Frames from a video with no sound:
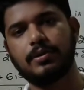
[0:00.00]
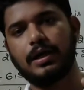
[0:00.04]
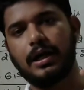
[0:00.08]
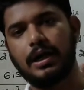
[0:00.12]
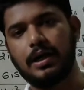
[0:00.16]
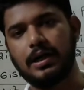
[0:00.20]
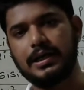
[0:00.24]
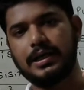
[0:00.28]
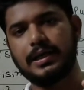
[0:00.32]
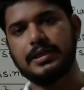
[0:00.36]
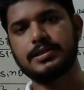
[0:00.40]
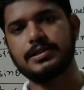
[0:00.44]

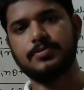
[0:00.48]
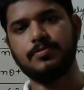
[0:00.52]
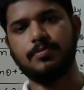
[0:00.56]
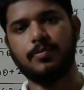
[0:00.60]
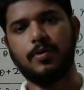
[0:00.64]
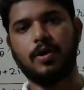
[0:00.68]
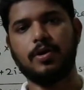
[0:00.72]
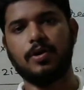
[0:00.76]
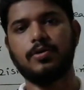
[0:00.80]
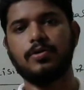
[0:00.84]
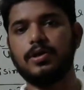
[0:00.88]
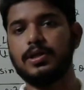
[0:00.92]
what is
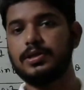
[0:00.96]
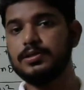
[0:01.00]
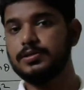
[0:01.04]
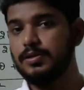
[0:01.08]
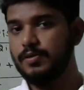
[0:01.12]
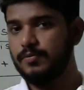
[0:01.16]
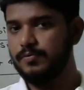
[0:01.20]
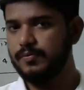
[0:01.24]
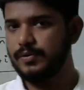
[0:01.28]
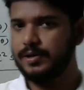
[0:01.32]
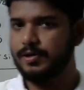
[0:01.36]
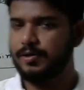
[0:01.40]
modulus
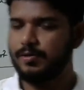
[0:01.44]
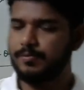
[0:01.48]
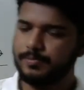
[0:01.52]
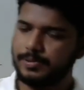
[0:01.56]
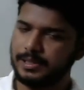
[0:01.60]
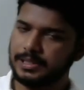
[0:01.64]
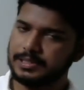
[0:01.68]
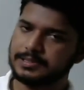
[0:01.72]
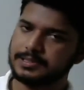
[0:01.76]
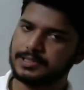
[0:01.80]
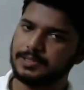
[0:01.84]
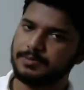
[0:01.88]
of a
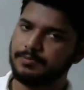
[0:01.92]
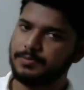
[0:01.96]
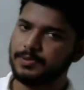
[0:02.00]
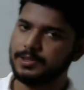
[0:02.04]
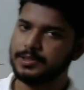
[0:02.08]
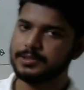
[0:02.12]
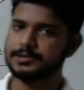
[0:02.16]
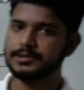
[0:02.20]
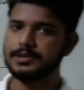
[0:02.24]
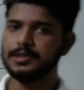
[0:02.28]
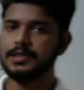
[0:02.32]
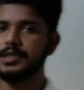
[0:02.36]
complex number,